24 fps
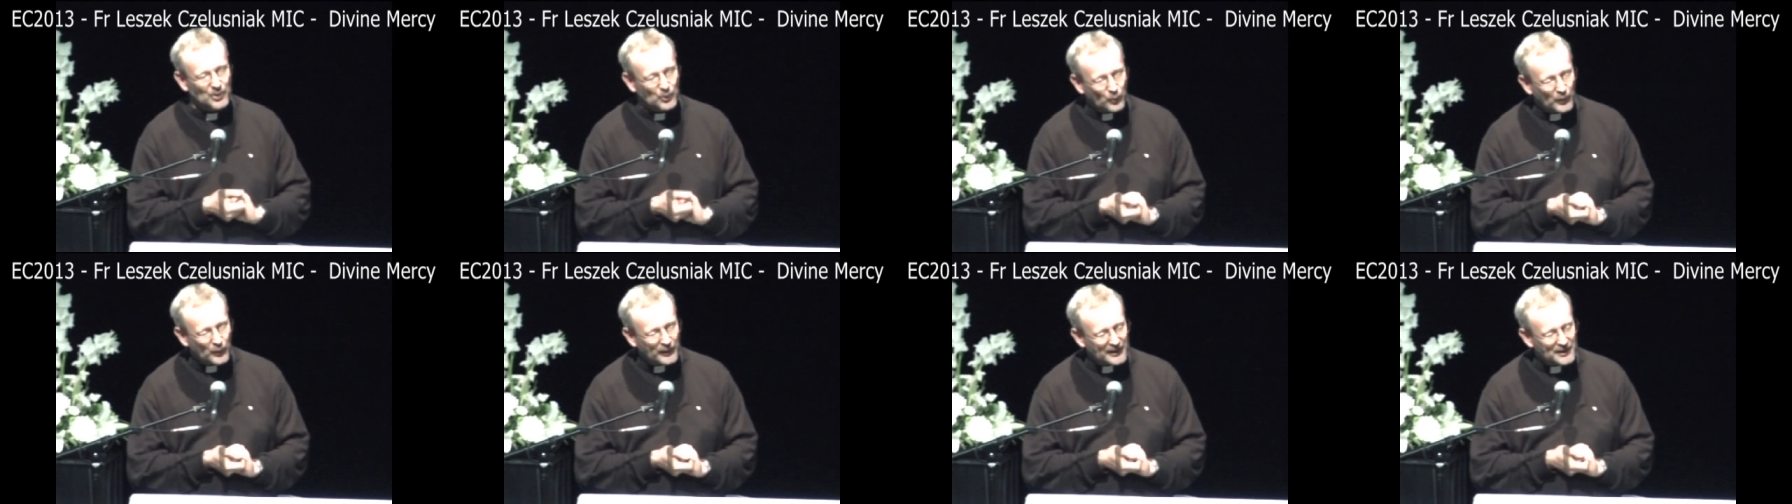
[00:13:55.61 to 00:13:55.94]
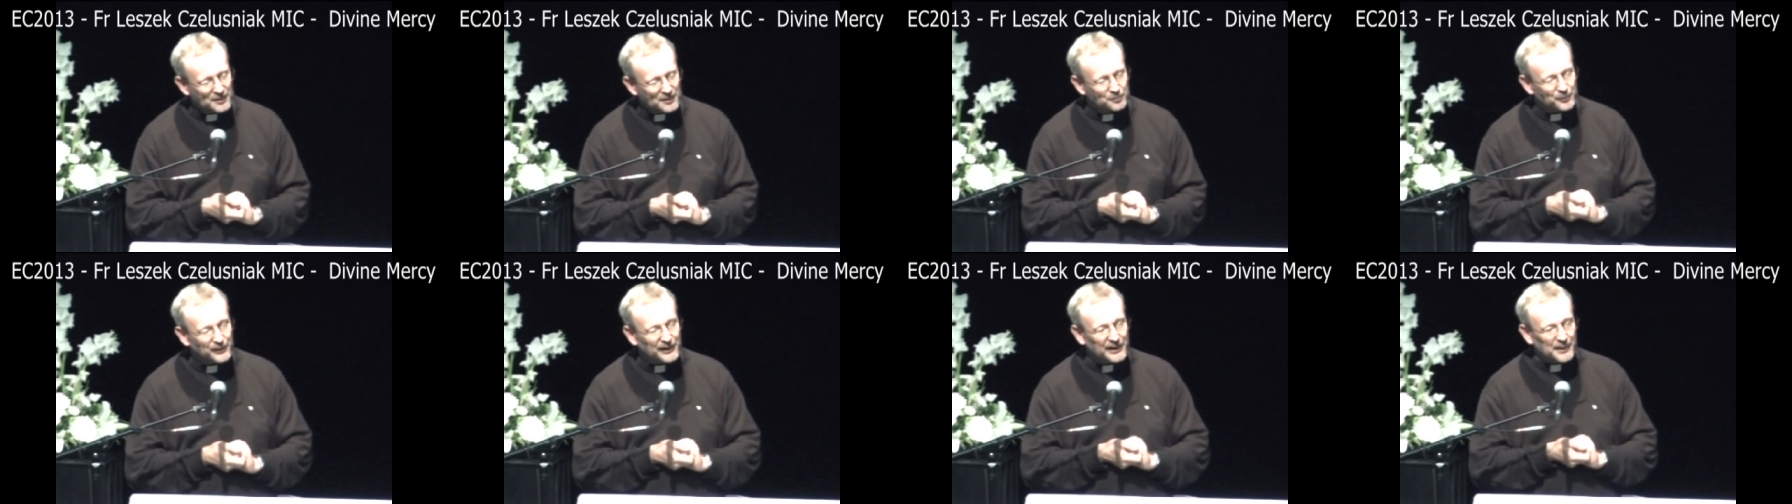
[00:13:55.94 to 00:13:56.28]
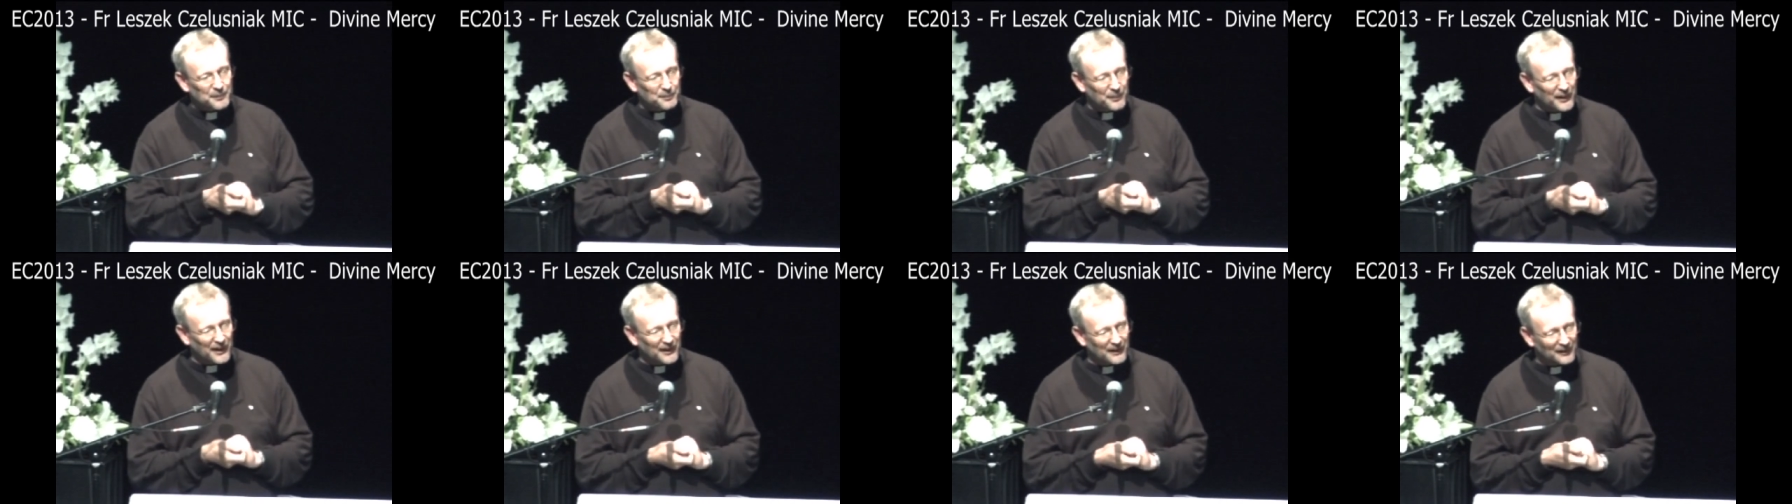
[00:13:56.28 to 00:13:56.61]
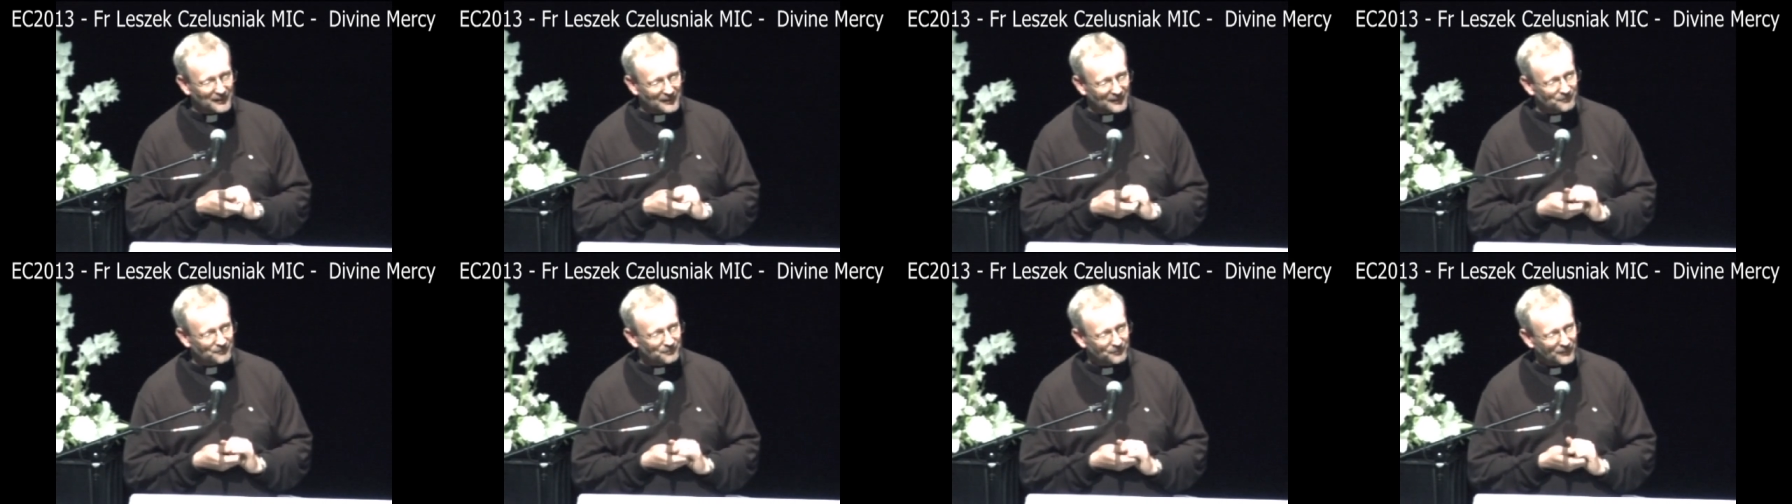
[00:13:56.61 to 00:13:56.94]
We can
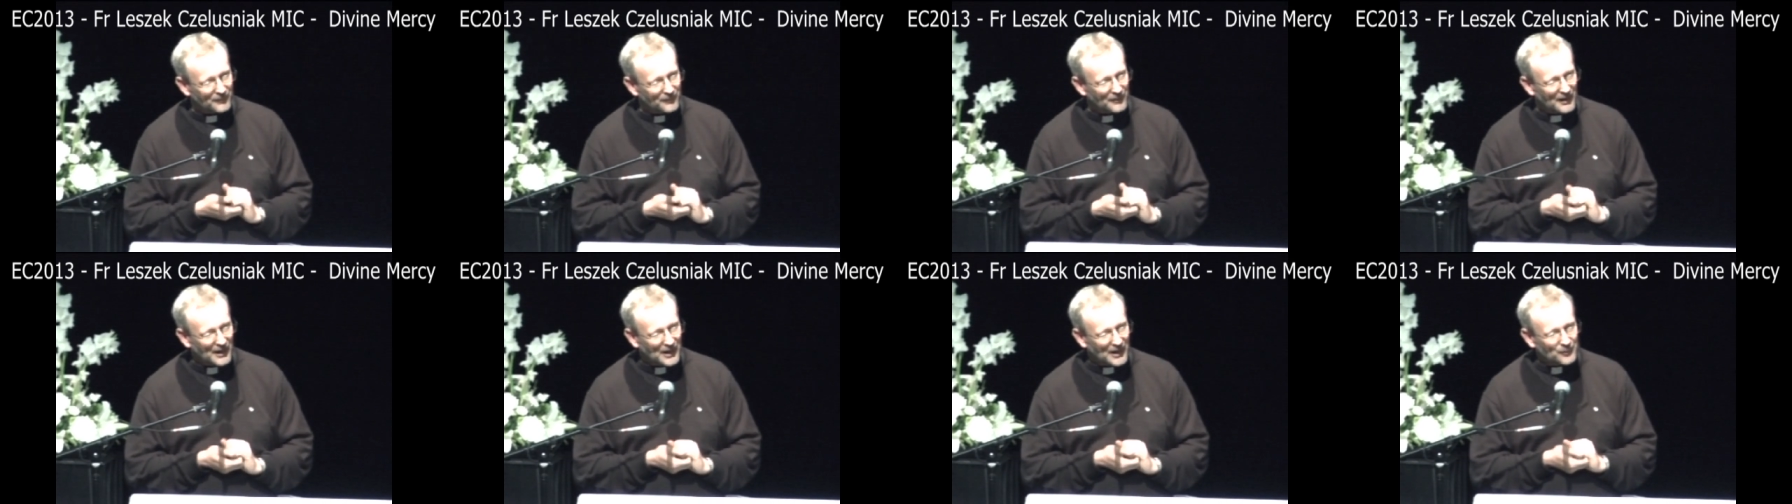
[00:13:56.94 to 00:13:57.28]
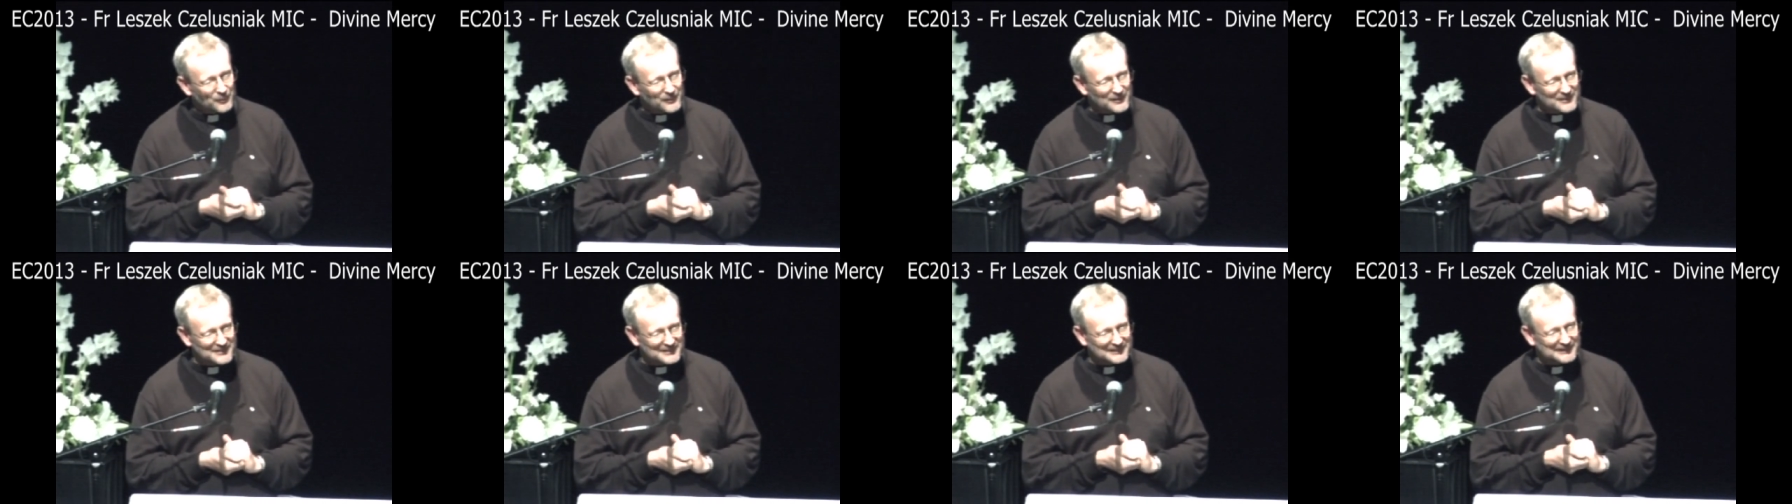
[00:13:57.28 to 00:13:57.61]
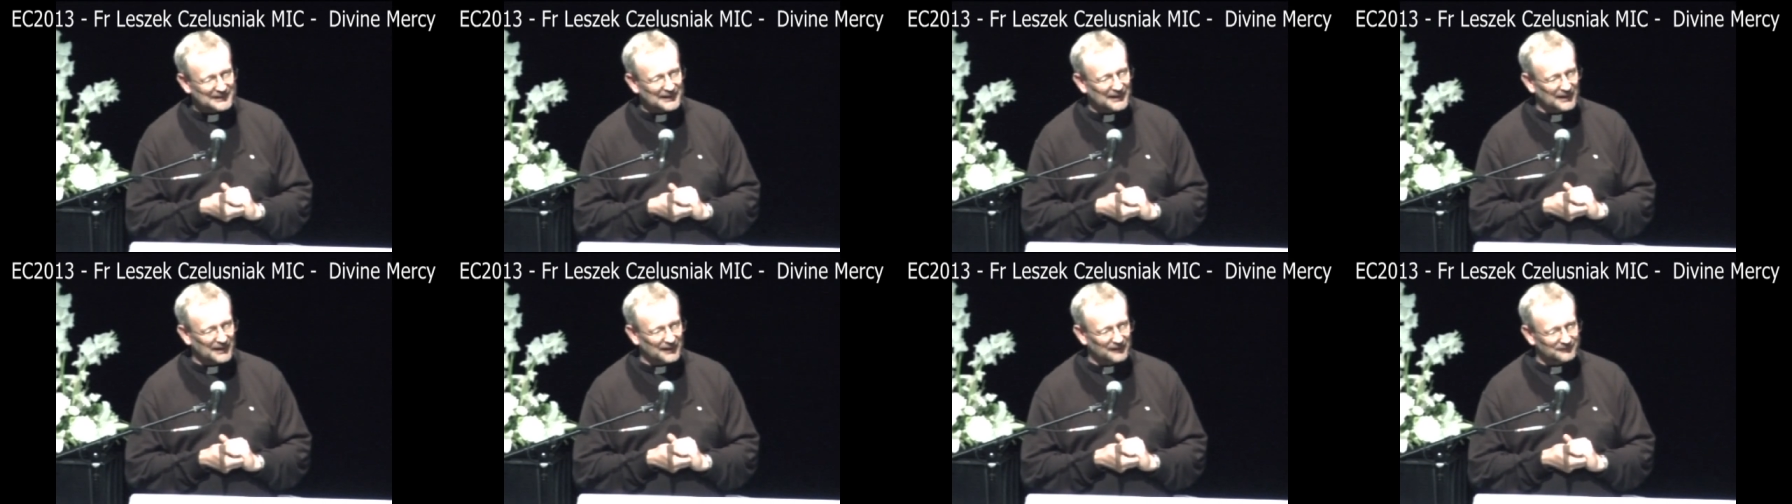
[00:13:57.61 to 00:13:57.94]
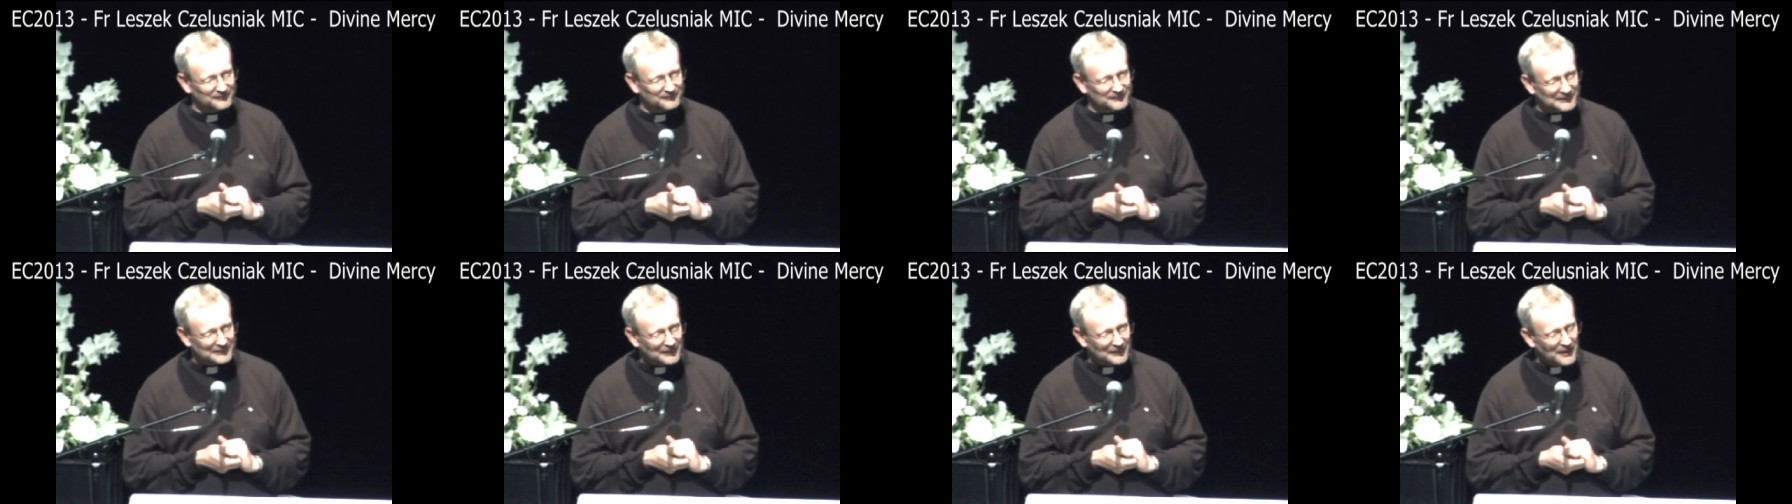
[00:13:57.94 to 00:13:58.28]
prepare
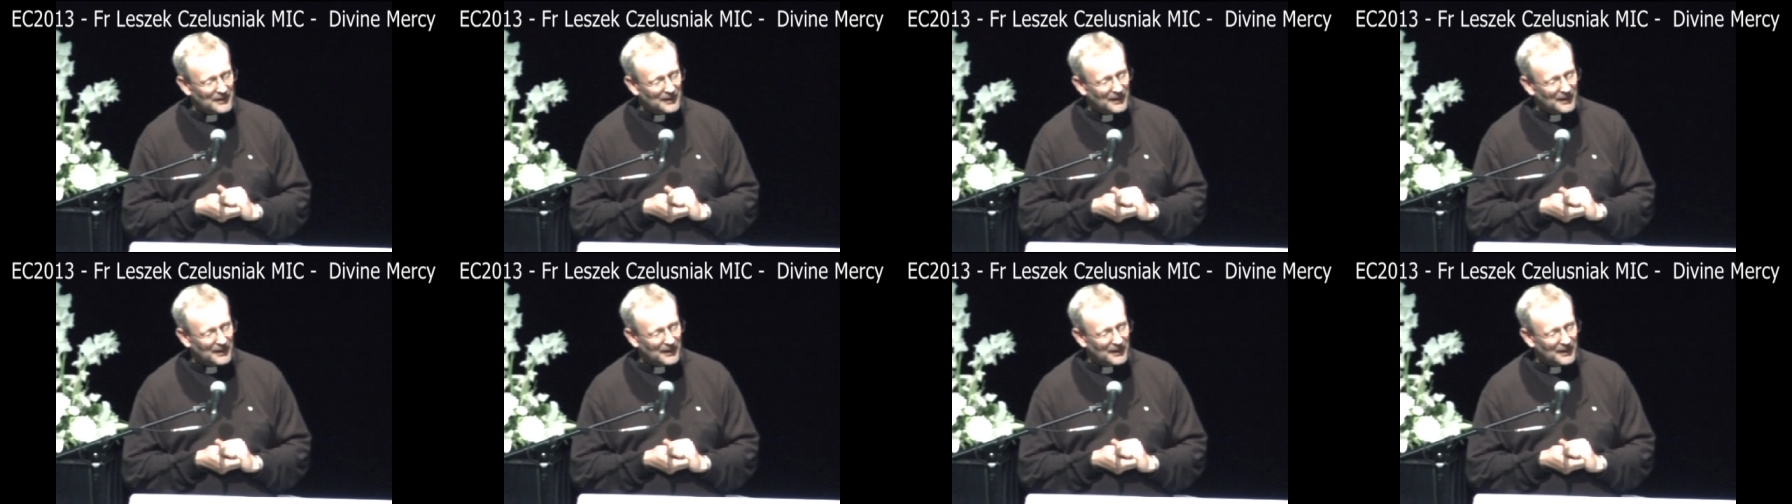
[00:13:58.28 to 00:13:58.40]
ourselves